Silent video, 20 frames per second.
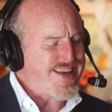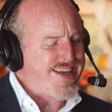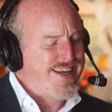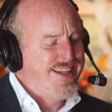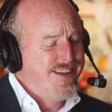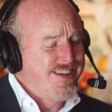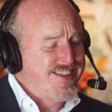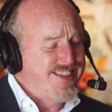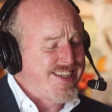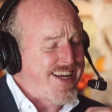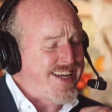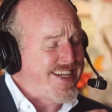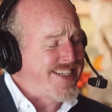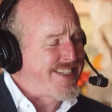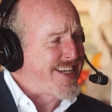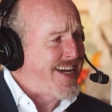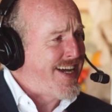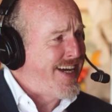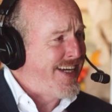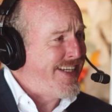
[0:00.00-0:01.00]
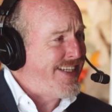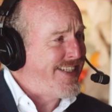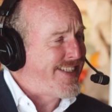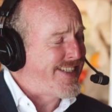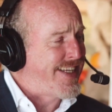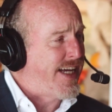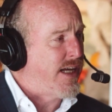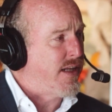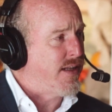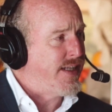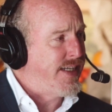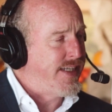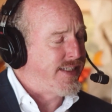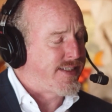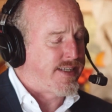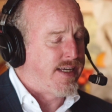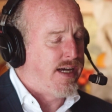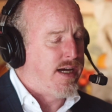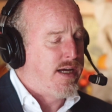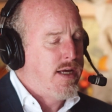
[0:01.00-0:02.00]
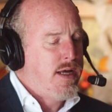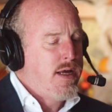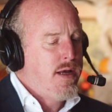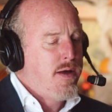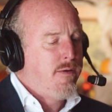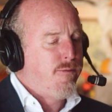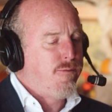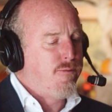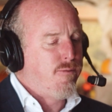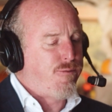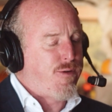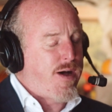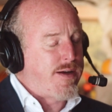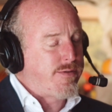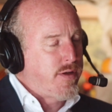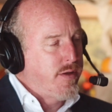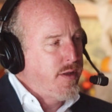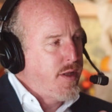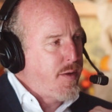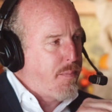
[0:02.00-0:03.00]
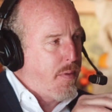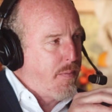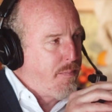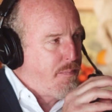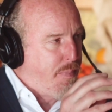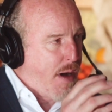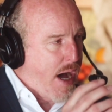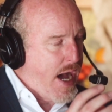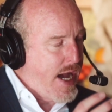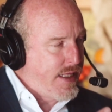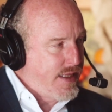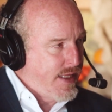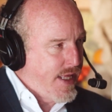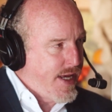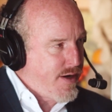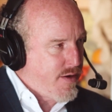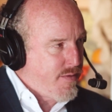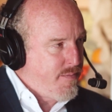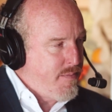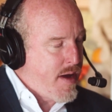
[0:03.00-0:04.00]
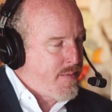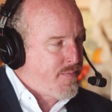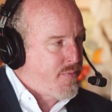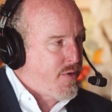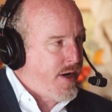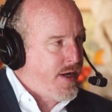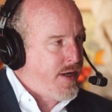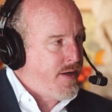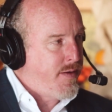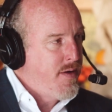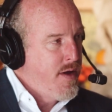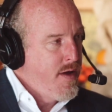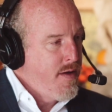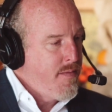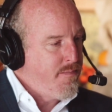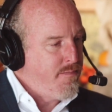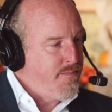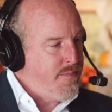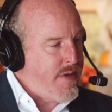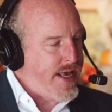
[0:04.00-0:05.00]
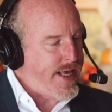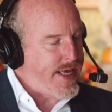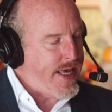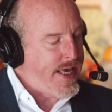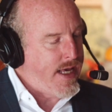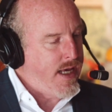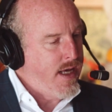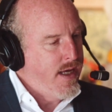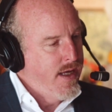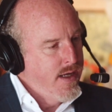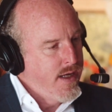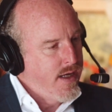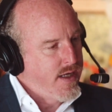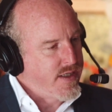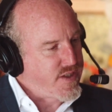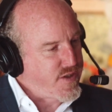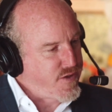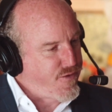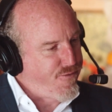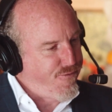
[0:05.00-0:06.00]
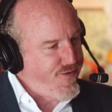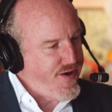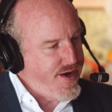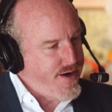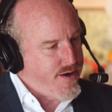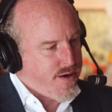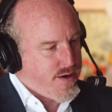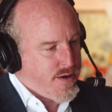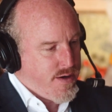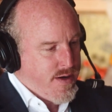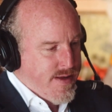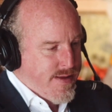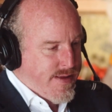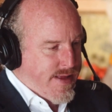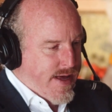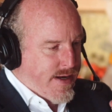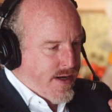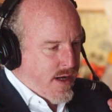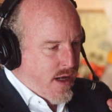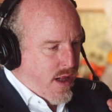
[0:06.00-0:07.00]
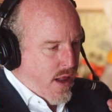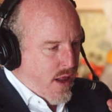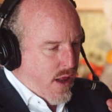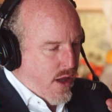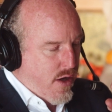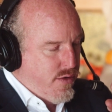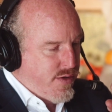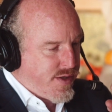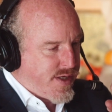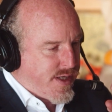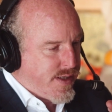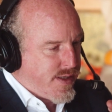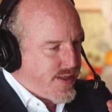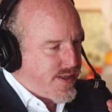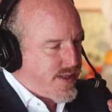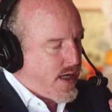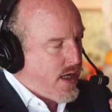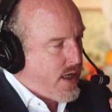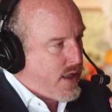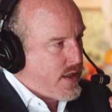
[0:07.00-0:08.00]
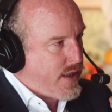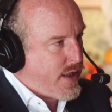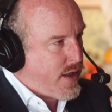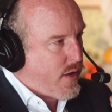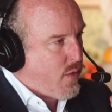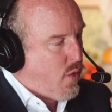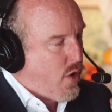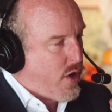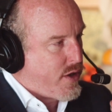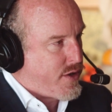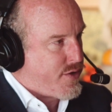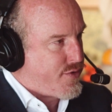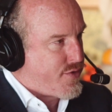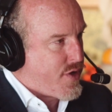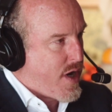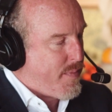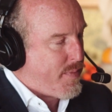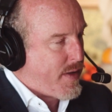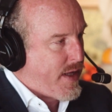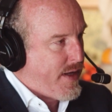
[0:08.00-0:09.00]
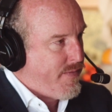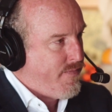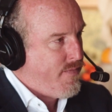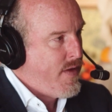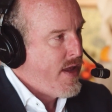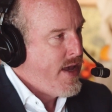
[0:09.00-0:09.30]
it looks like a tiny cell. It's a phospholipid bilayer membrane making a sphere that encloses a little water droplet.